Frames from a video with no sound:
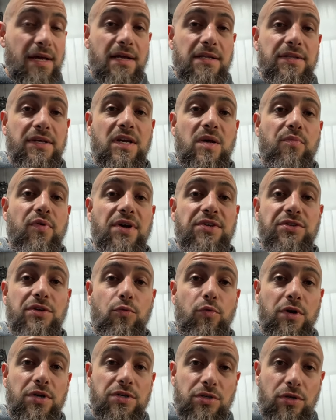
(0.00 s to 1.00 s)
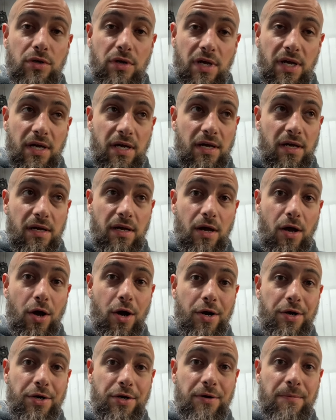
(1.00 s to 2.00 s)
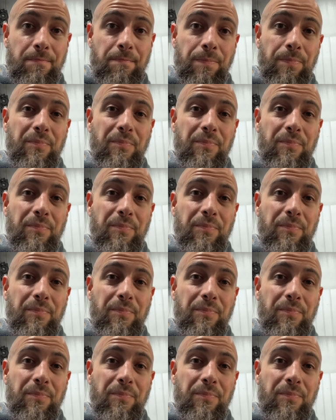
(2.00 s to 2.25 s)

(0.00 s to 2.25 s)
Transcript: The compressor works harder